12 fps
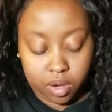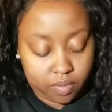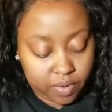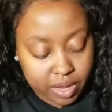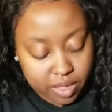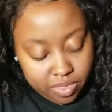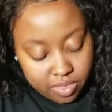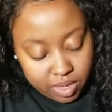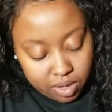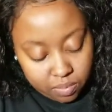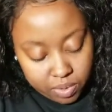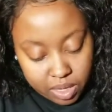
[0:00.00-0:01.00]
Right,
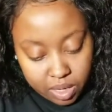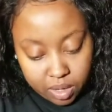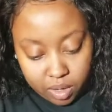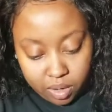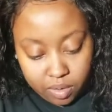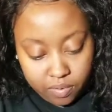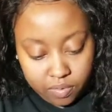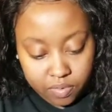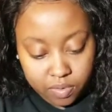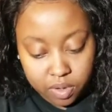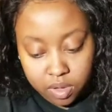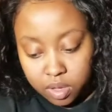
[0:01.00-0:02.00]
then we have,
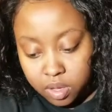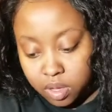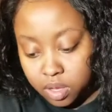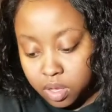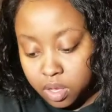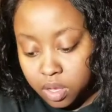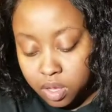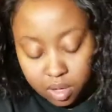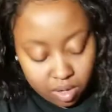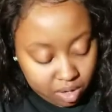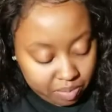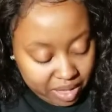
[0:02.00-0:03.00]

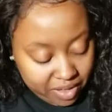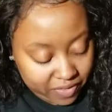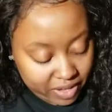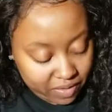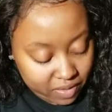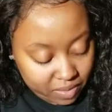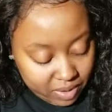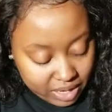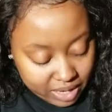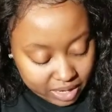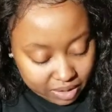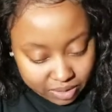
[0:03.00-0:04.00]
oh, my favorite
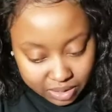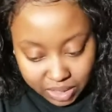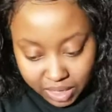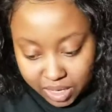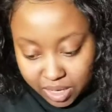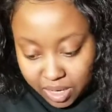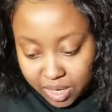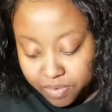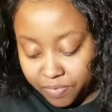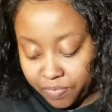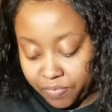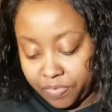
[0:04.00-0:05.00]
one, Outsider.
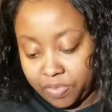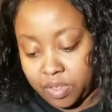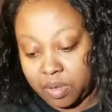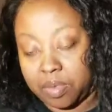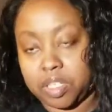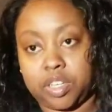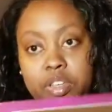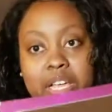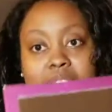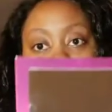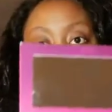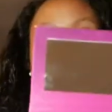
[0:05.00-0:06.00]
Let me show you
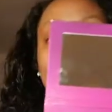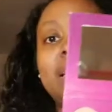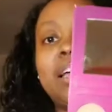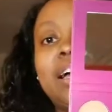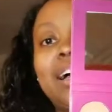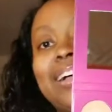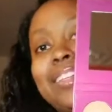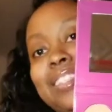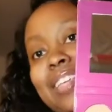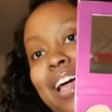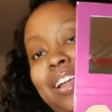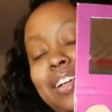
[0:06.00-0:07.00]
guys again.
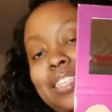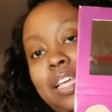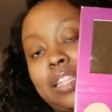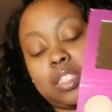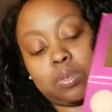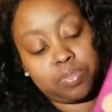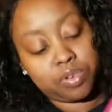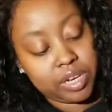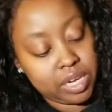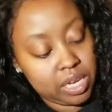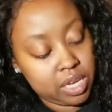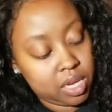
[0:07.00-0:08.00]
Outsider is like this
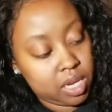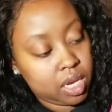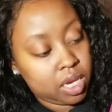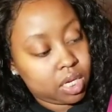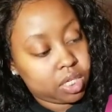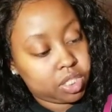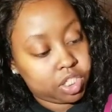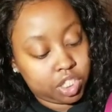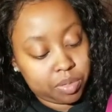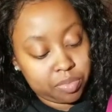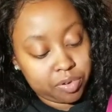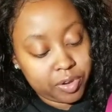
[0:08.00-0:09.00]
pretty
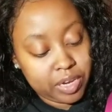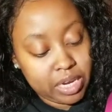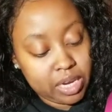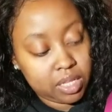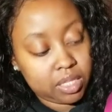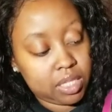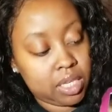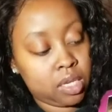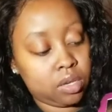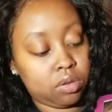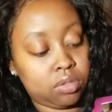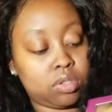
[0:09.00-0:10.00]
shimmery
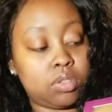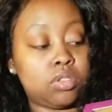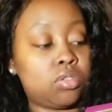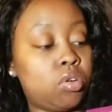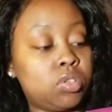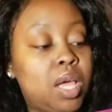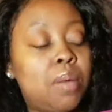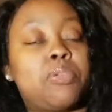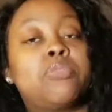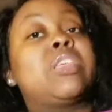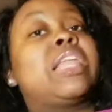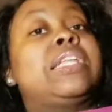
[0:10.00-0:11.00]
teal. So this whole top
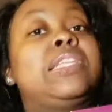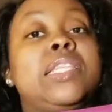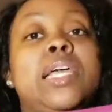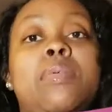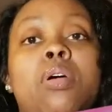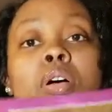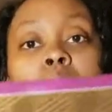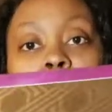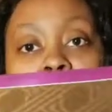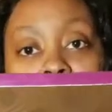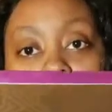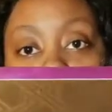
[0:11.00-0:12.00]
row that I did, they were all
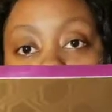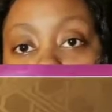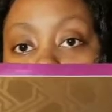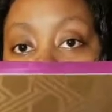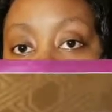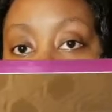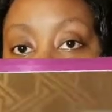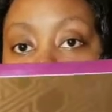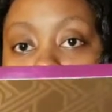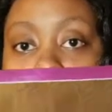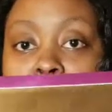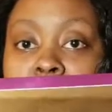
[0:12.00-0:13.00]
mattes. I love it.
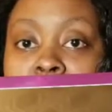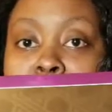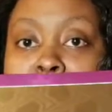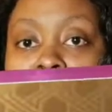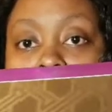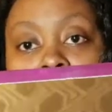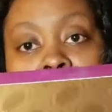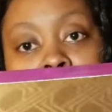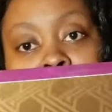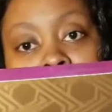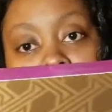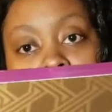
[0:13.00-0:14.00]
We have 5 mattes, we have
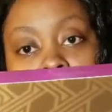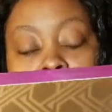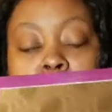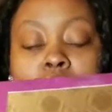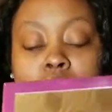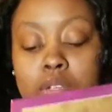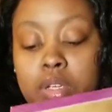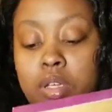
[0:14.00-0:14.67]
5 shimmers.